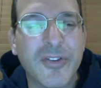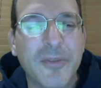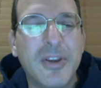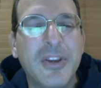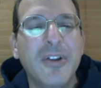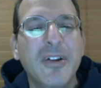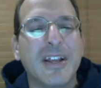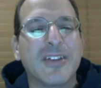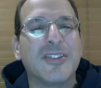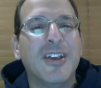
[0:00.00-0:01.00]
I'm
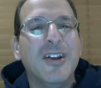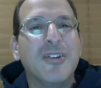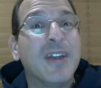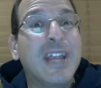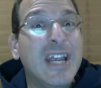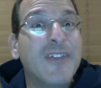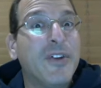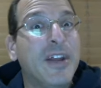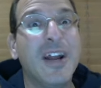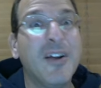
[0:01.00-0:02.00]
curious, Ricky, if you're
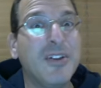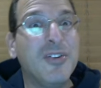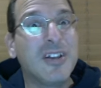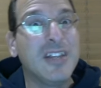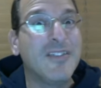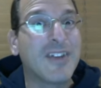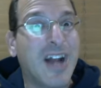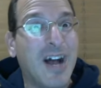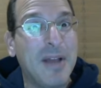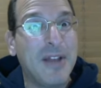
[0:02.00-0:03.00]
here, you can leave a
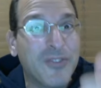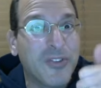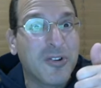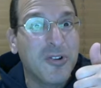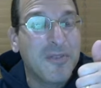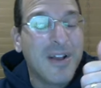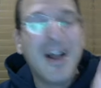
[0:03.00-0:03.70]
comment for the group.